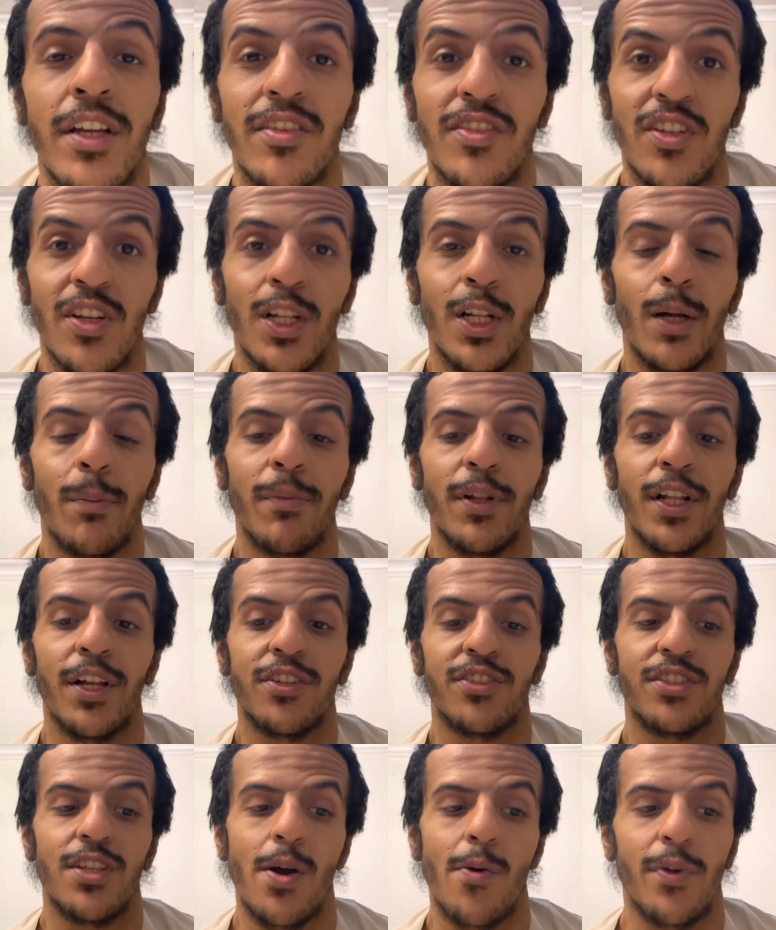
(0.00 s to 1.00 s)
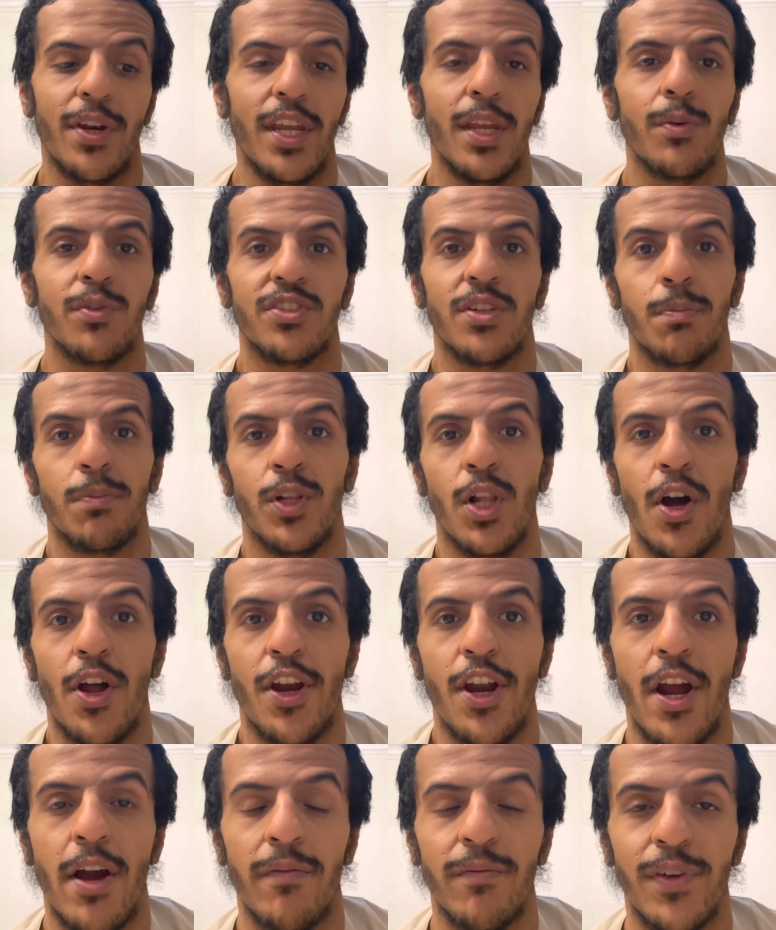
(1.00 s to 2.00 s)
Dulla Melissa, when he was applying
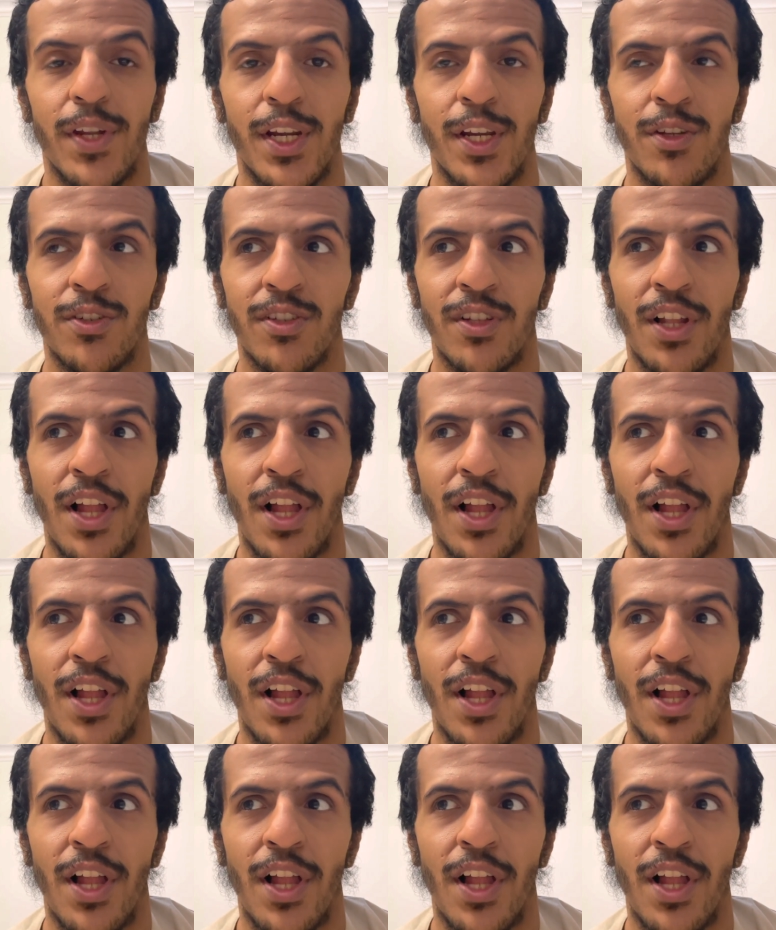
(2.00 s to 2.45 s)
around videos